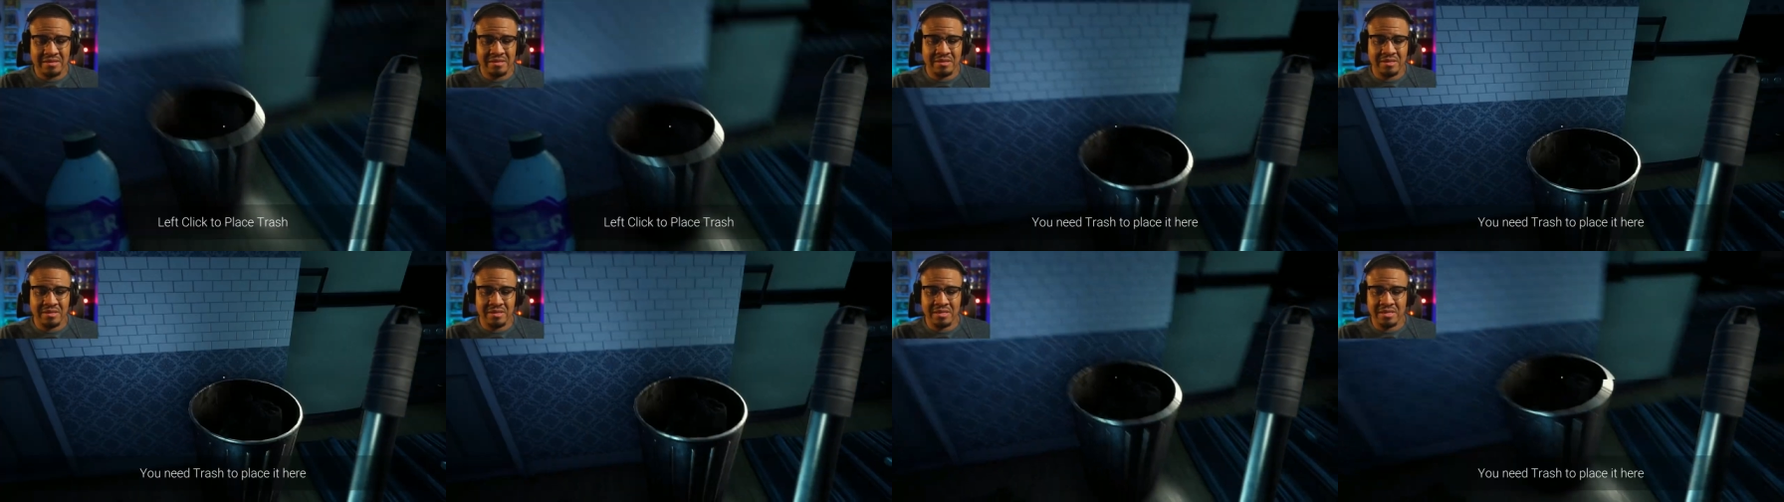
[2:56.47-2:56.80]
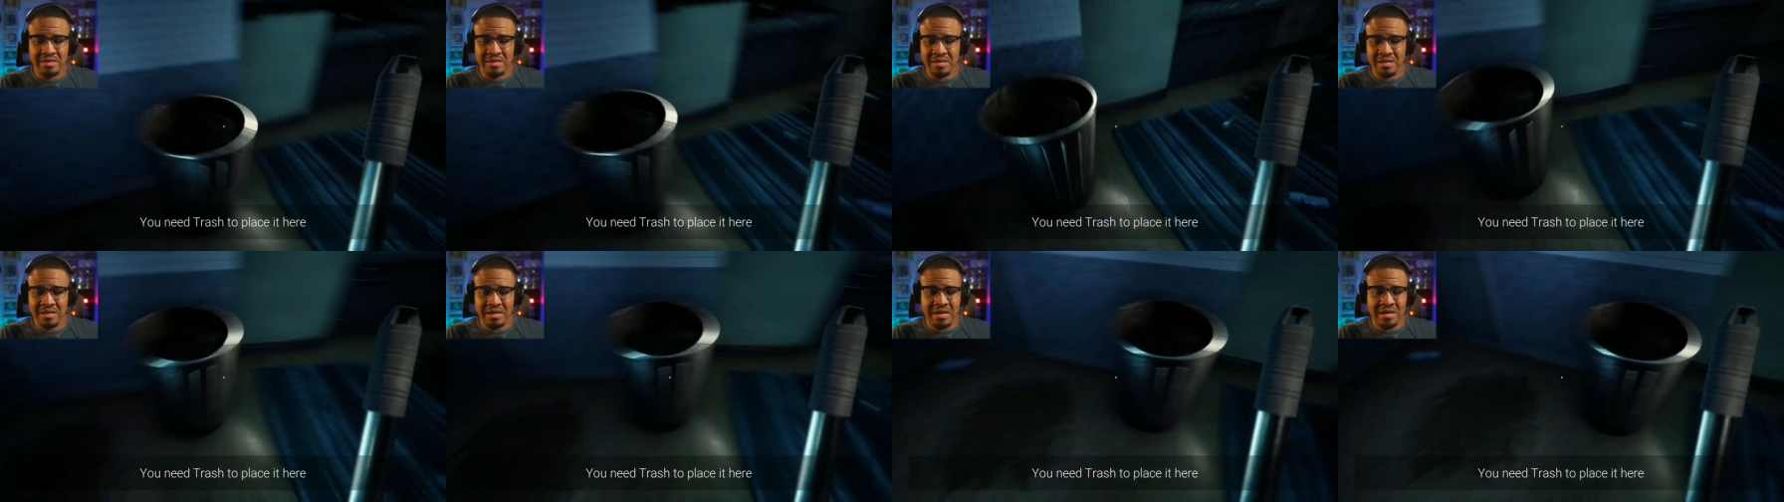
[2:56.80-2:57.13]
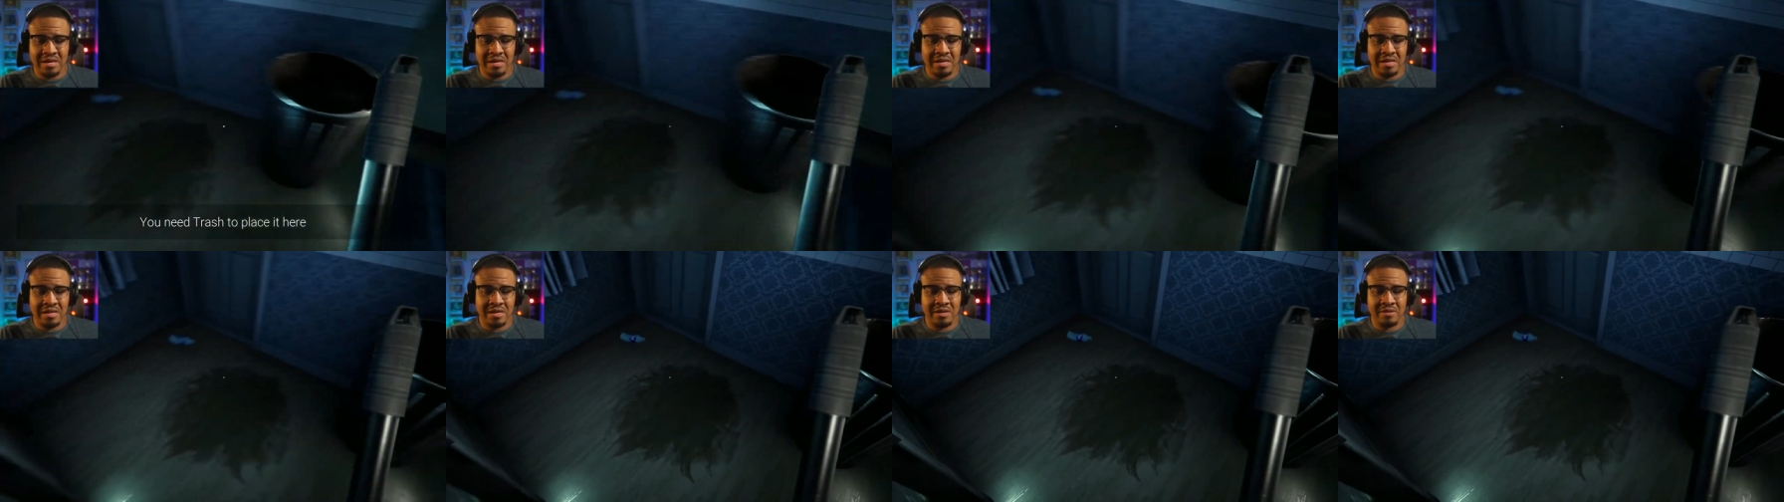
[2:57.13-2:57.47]
Get out
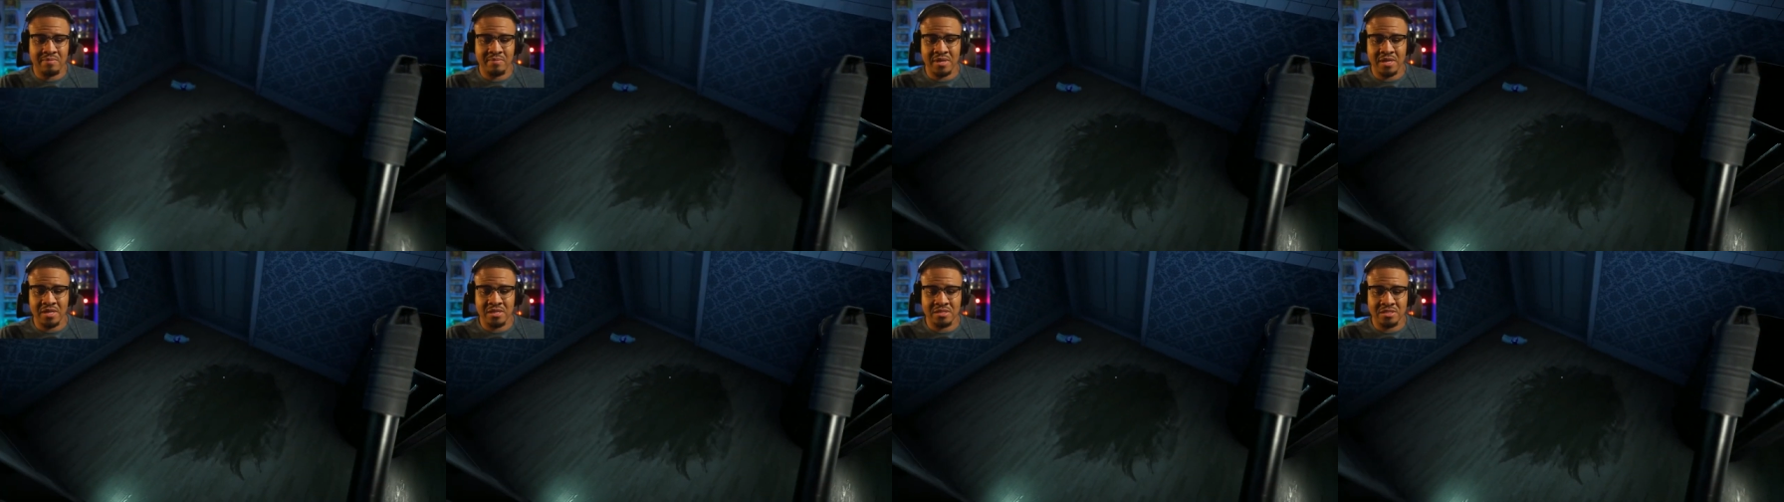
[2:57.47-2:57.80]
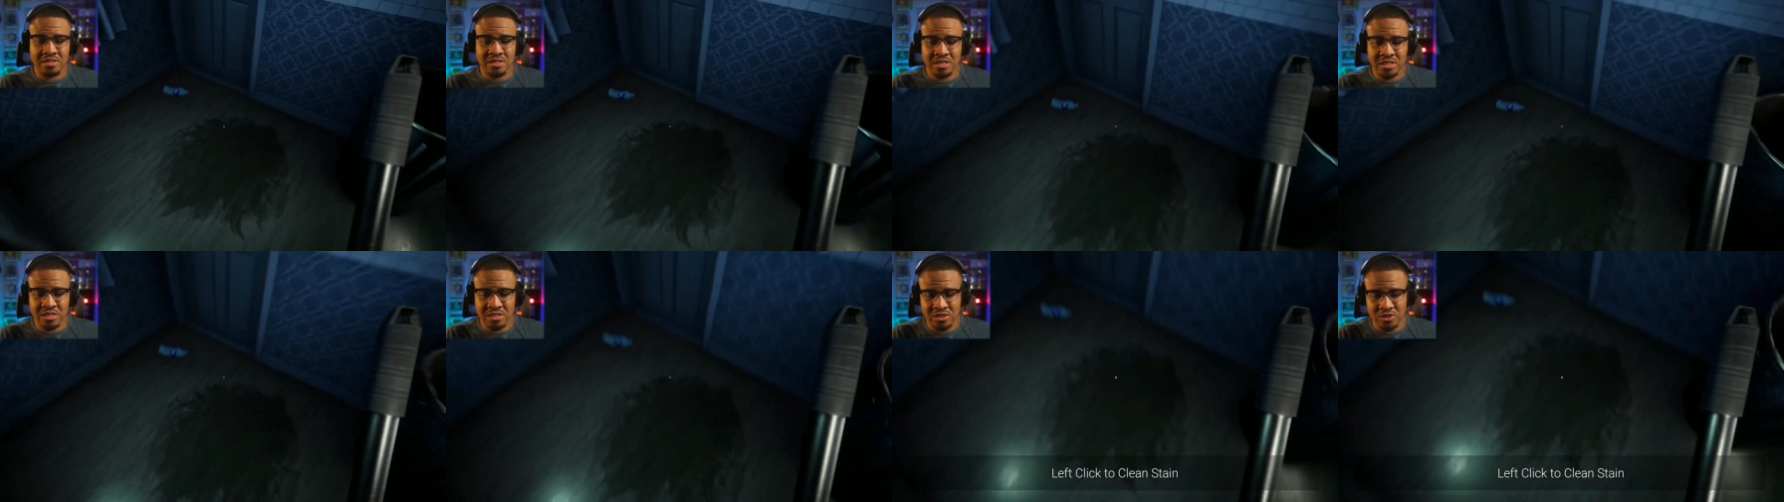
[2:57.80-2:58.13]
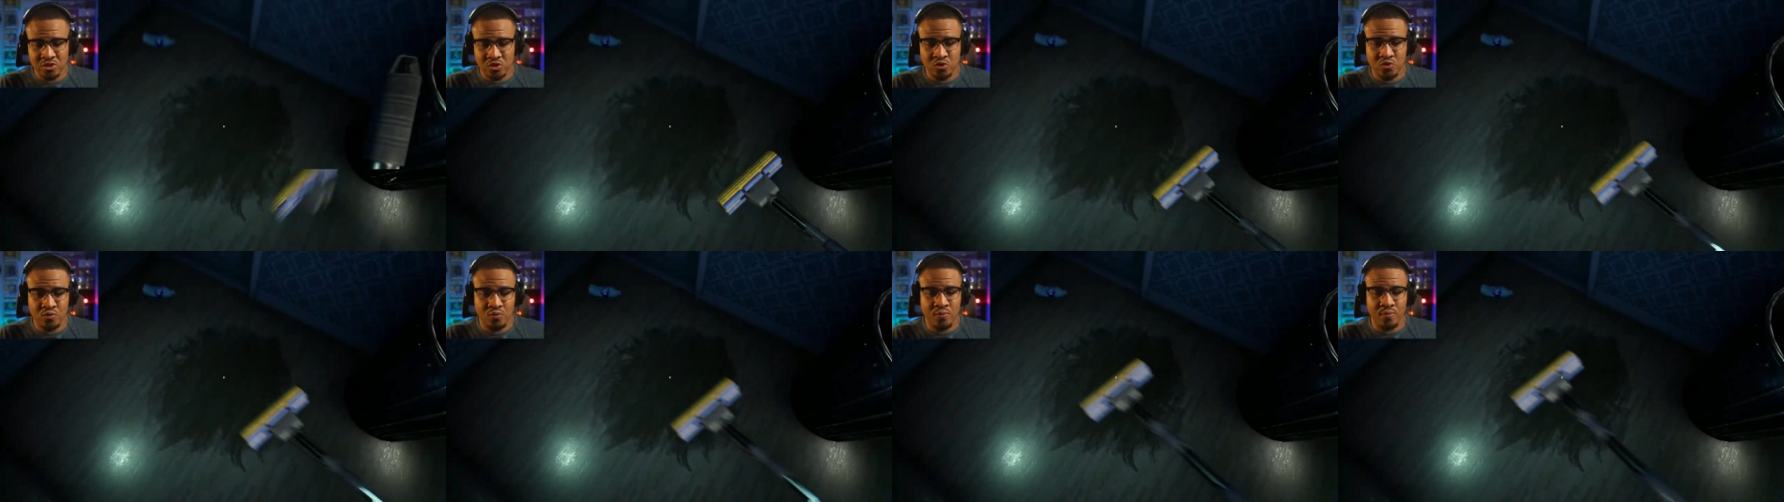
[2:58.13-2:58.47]
of here, man. Jesus
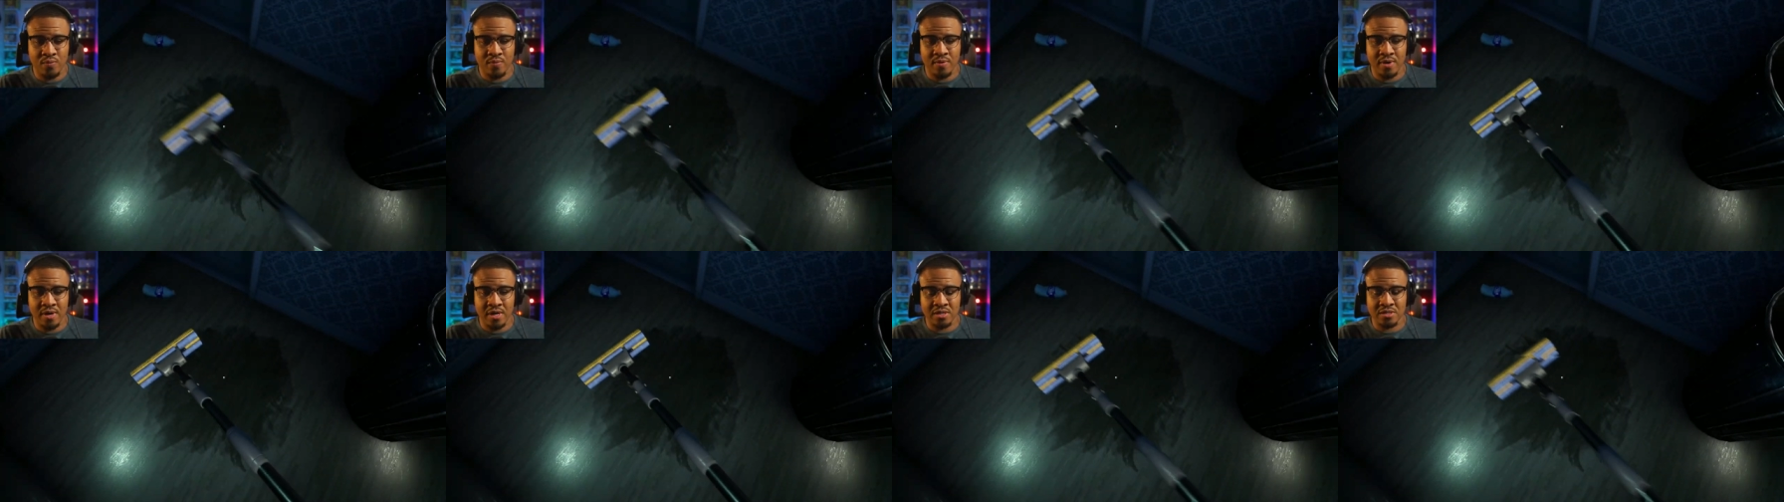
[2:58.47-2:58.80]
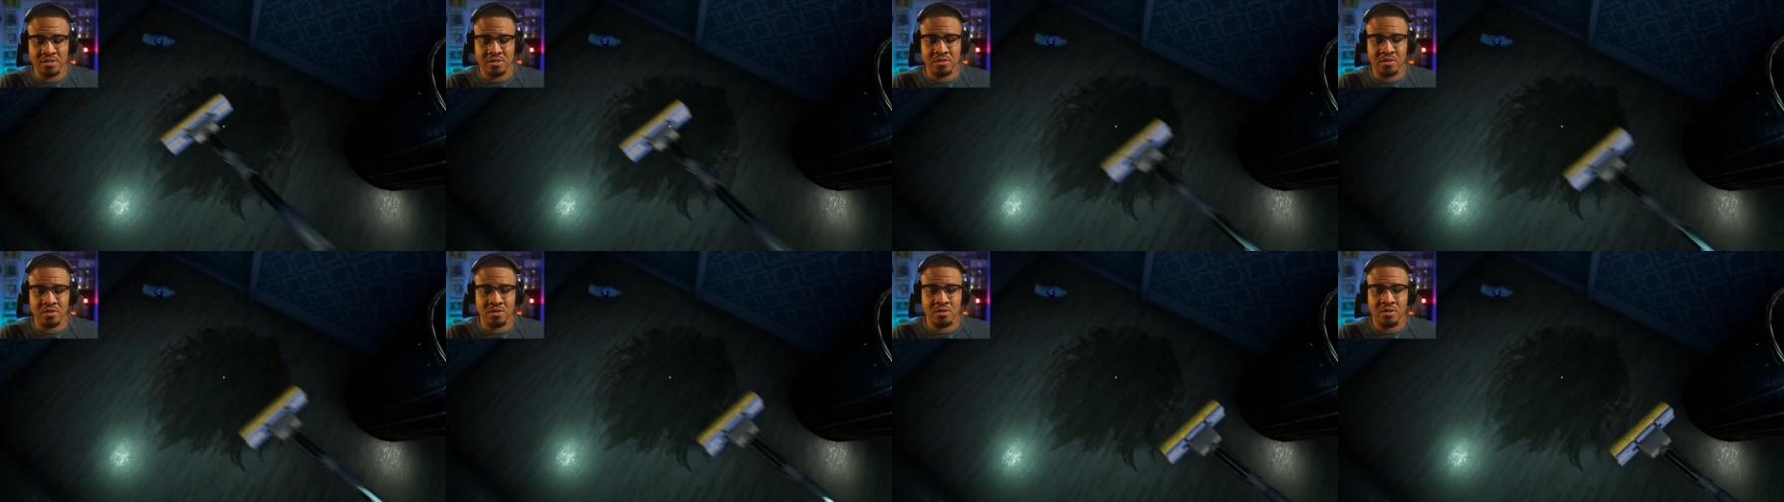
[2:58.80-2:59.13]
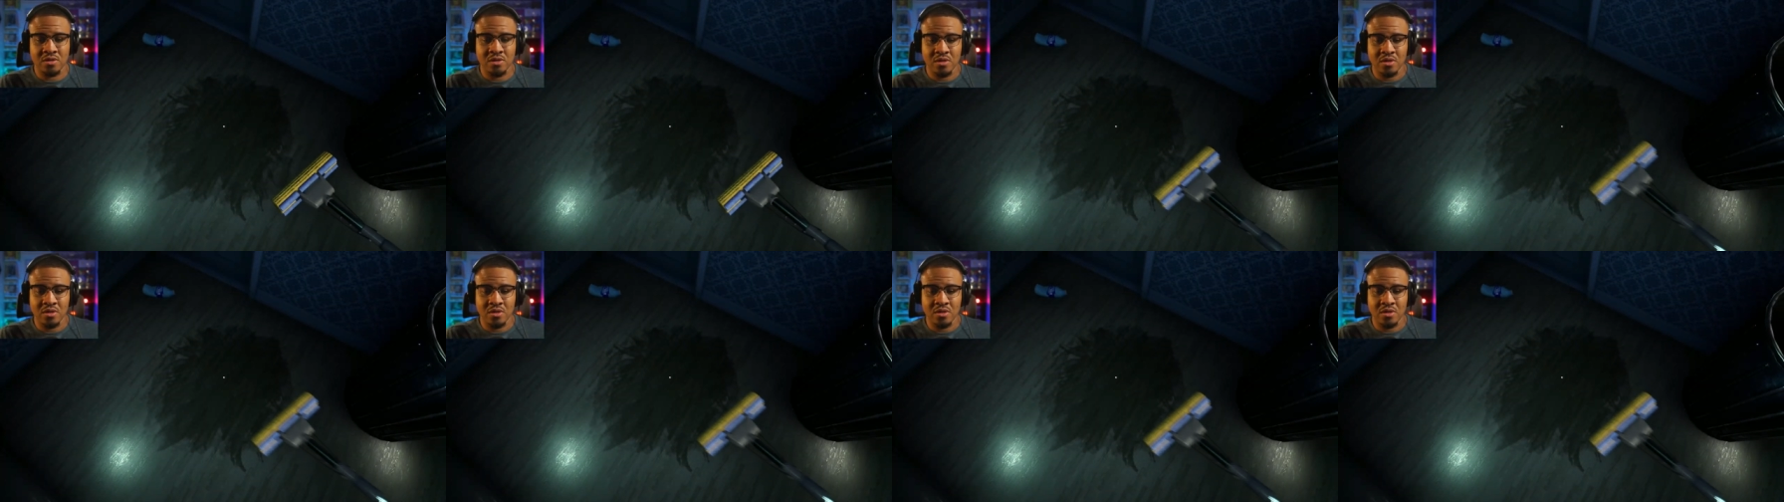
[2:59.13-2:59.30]
Christ, dude.